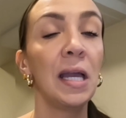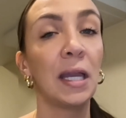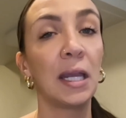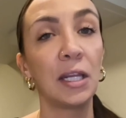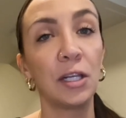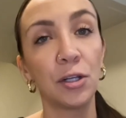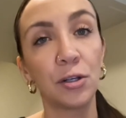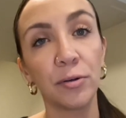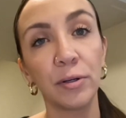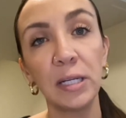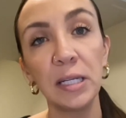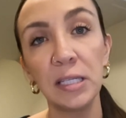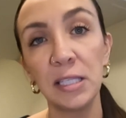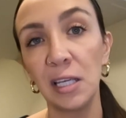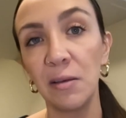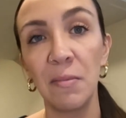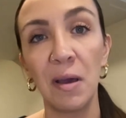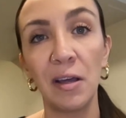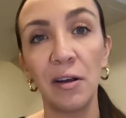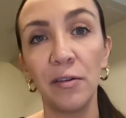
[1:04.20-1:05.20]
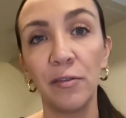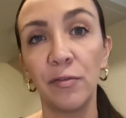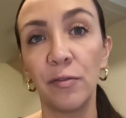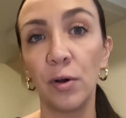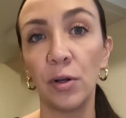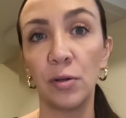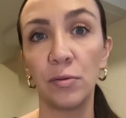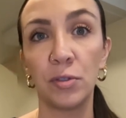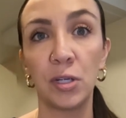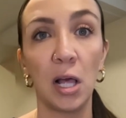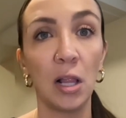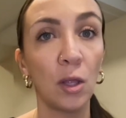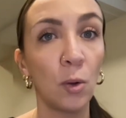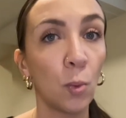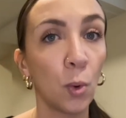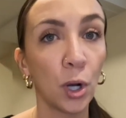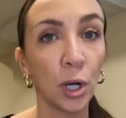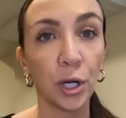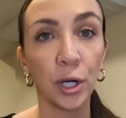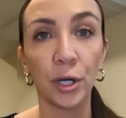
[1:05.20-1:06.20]
increase the amount of
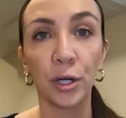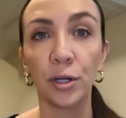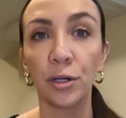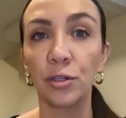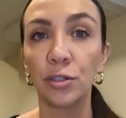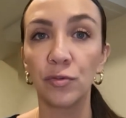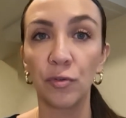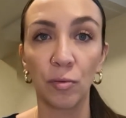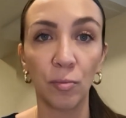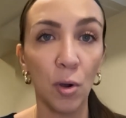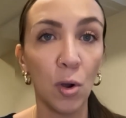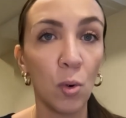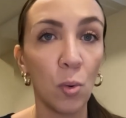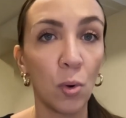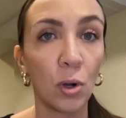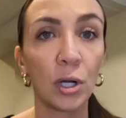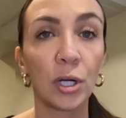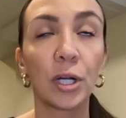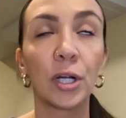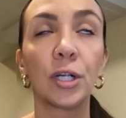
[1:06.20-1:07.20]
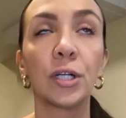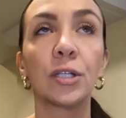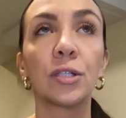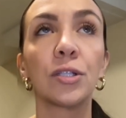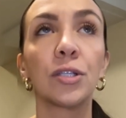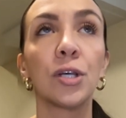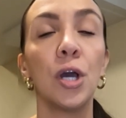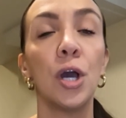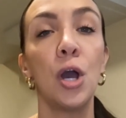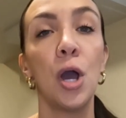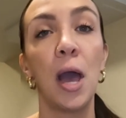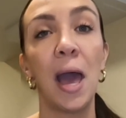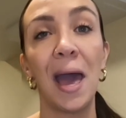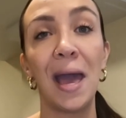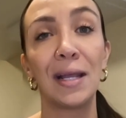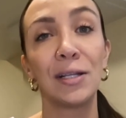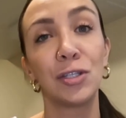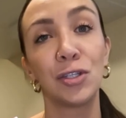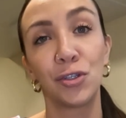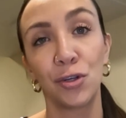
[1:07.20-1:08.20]
teleworkers, remote workers,
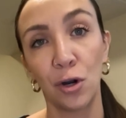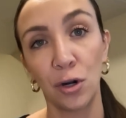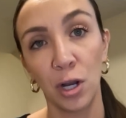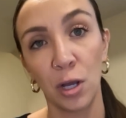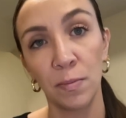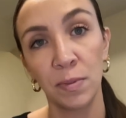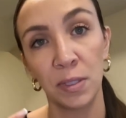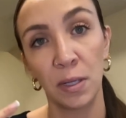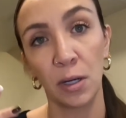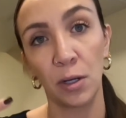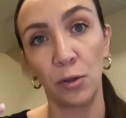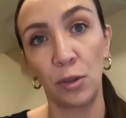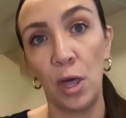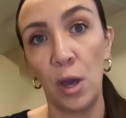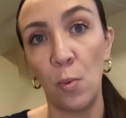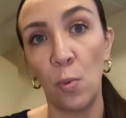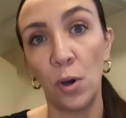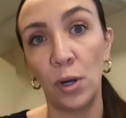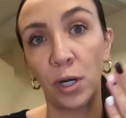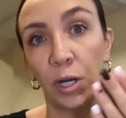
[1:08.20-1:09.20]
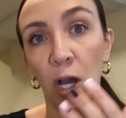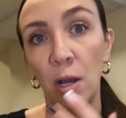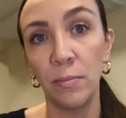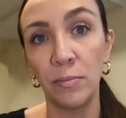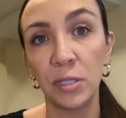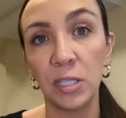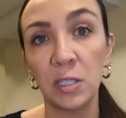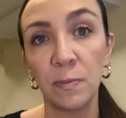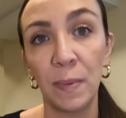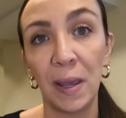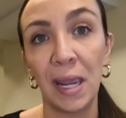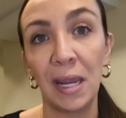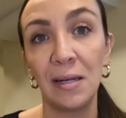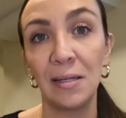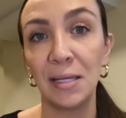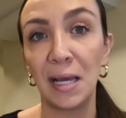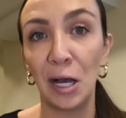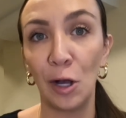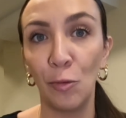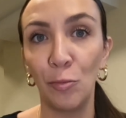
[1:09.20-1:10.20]
and startups that want to come to Spain
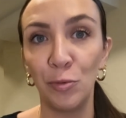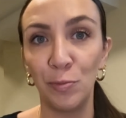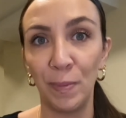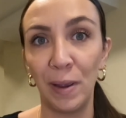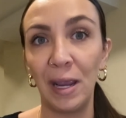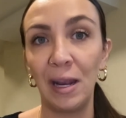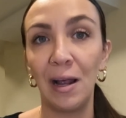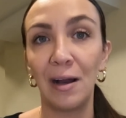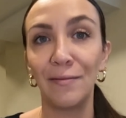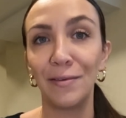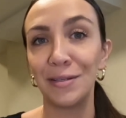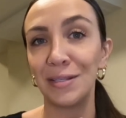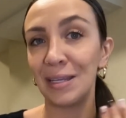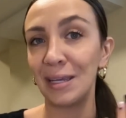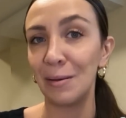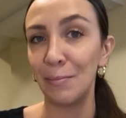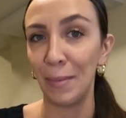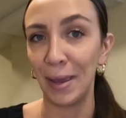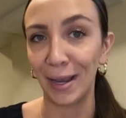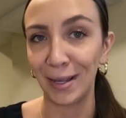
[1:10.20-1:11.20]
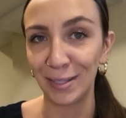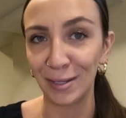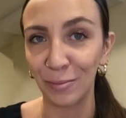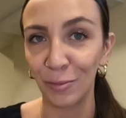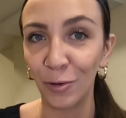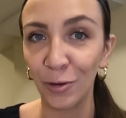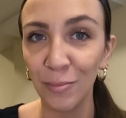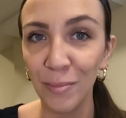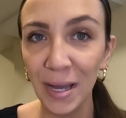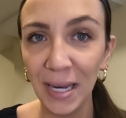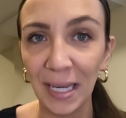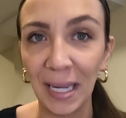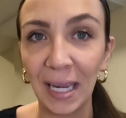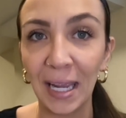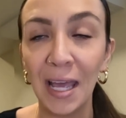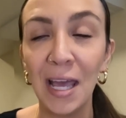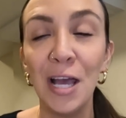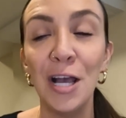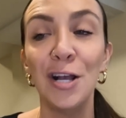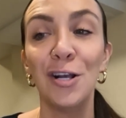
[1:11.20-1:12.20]
to help Spain obviously make some more money.
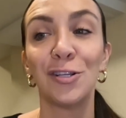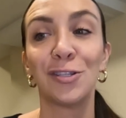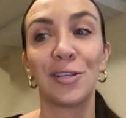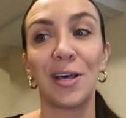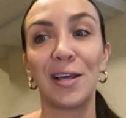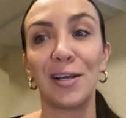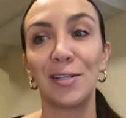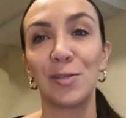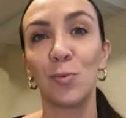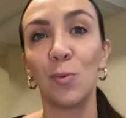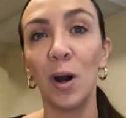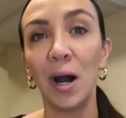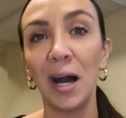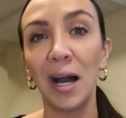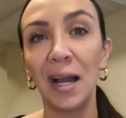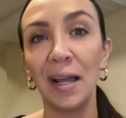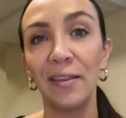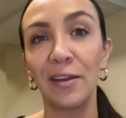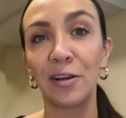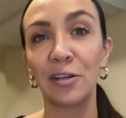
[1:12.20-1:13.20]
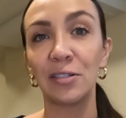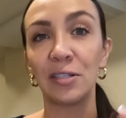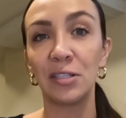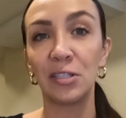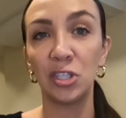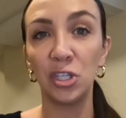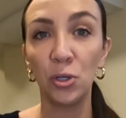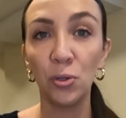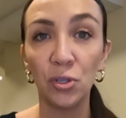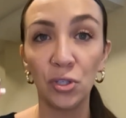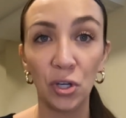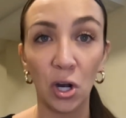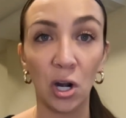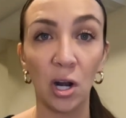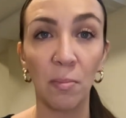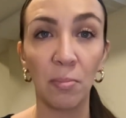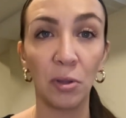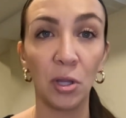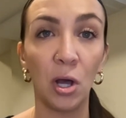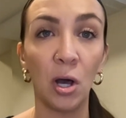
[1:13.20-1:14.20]
So that is why there is this new
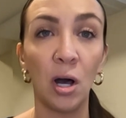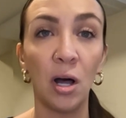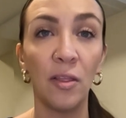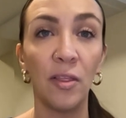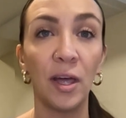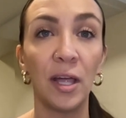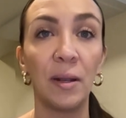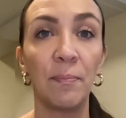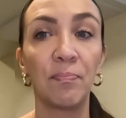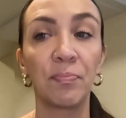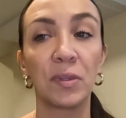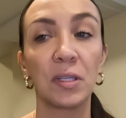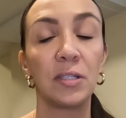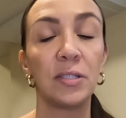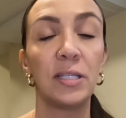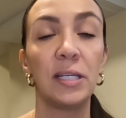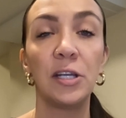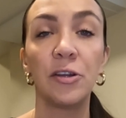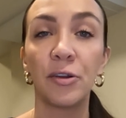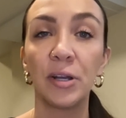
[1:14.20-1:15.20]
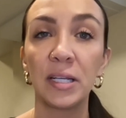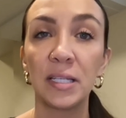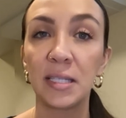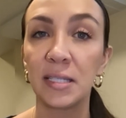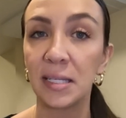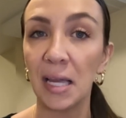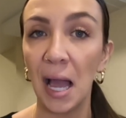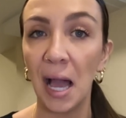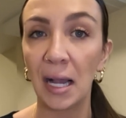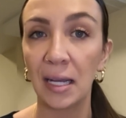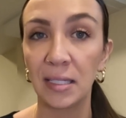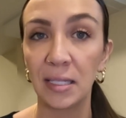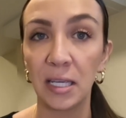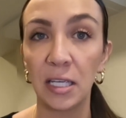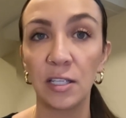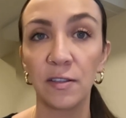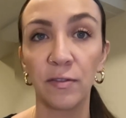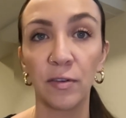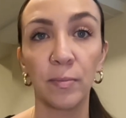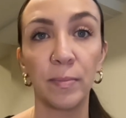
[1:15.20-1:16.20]
startup law that decreases
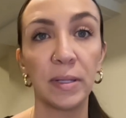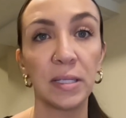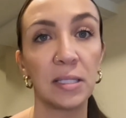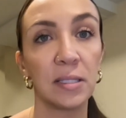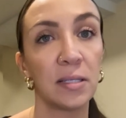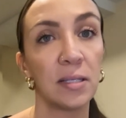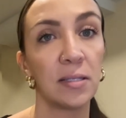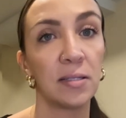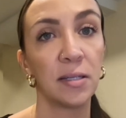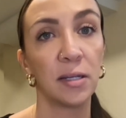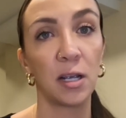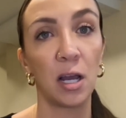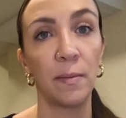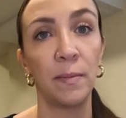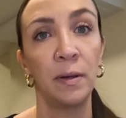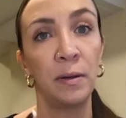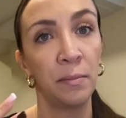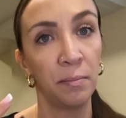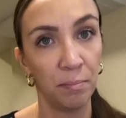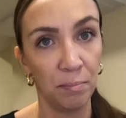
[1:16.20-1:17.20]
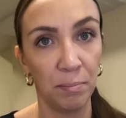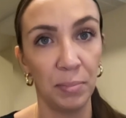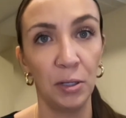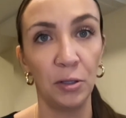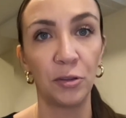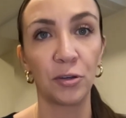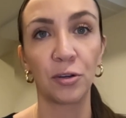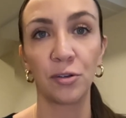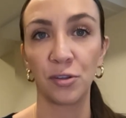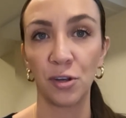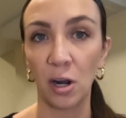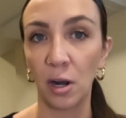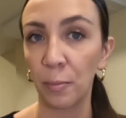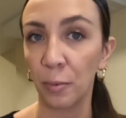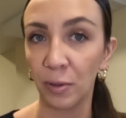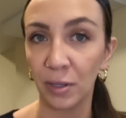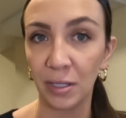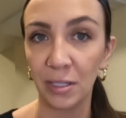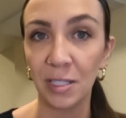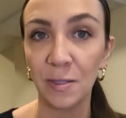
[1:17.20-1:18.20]
taxes for businesses to come and build their startup
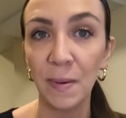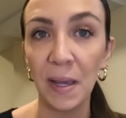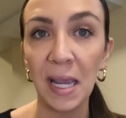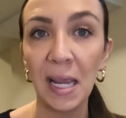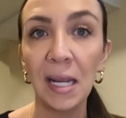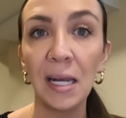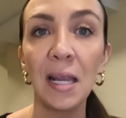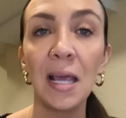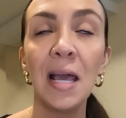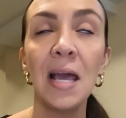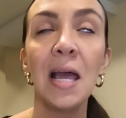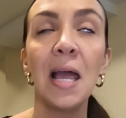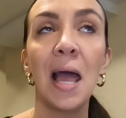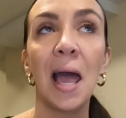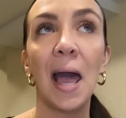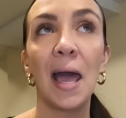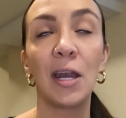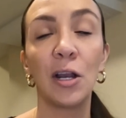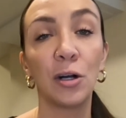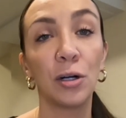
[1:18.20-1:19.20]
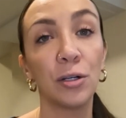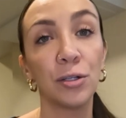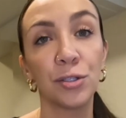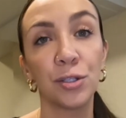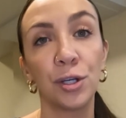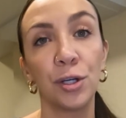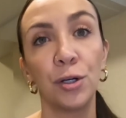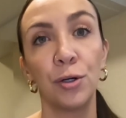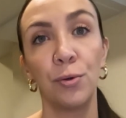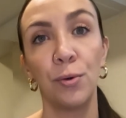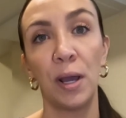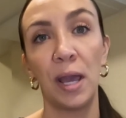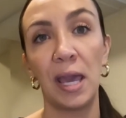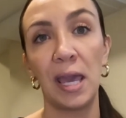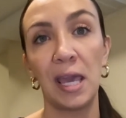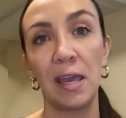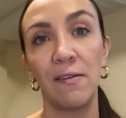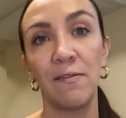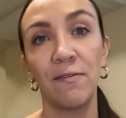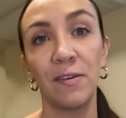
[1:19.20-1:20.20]
within Spain, and also
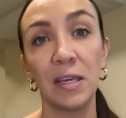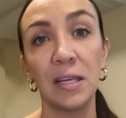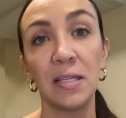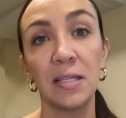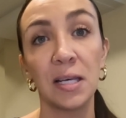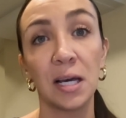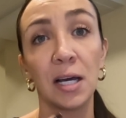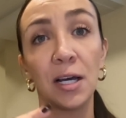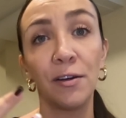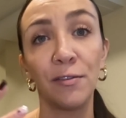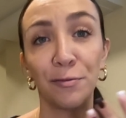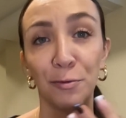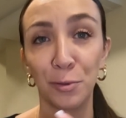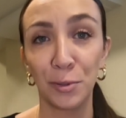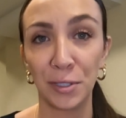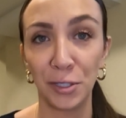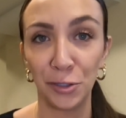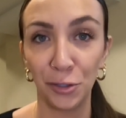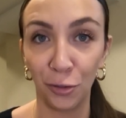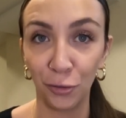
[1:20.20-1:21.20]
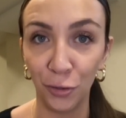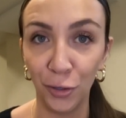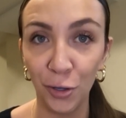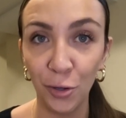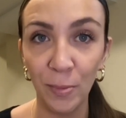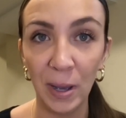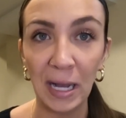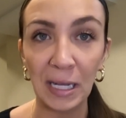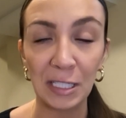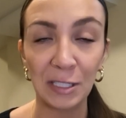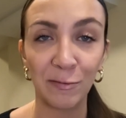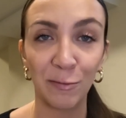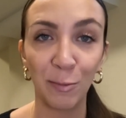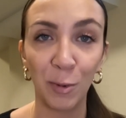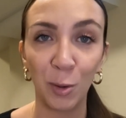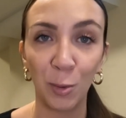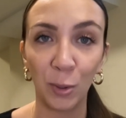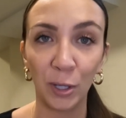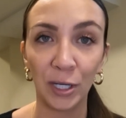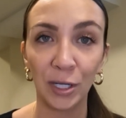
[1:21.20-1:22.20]
a visa for digital nomads and
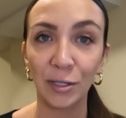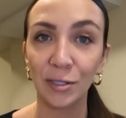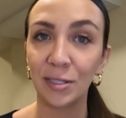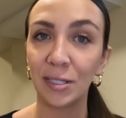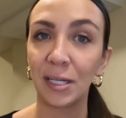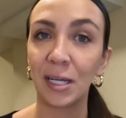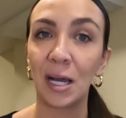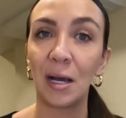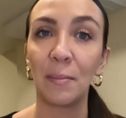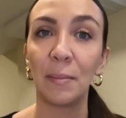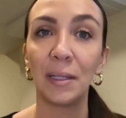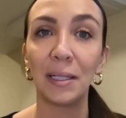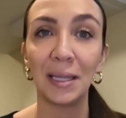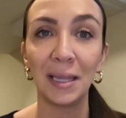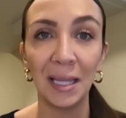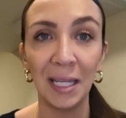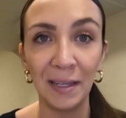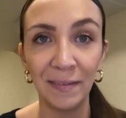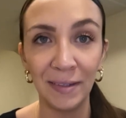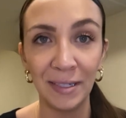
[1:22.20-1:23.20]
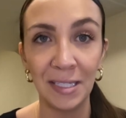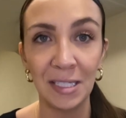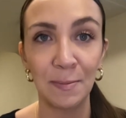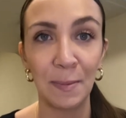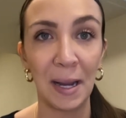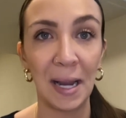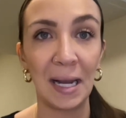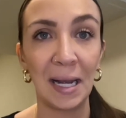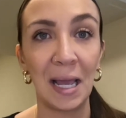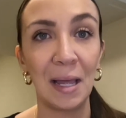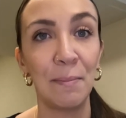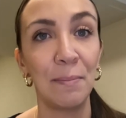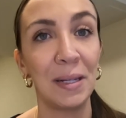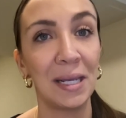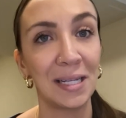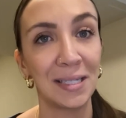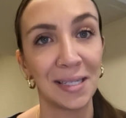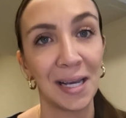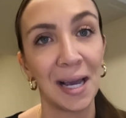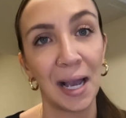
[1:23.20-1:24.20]
remote workers to come live in Spain and be
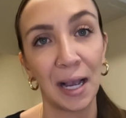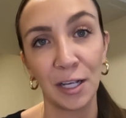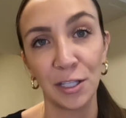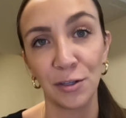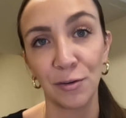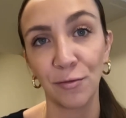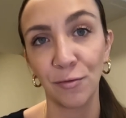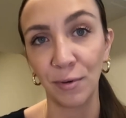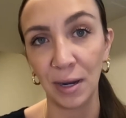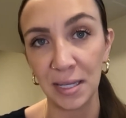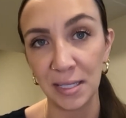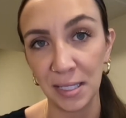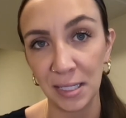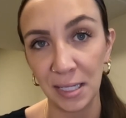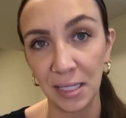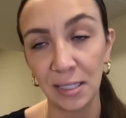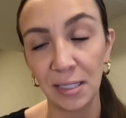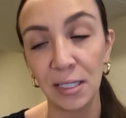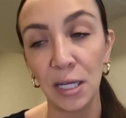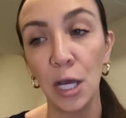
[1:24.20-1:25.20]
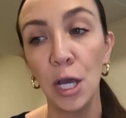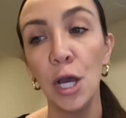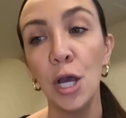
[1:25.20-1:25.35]
a tax resident.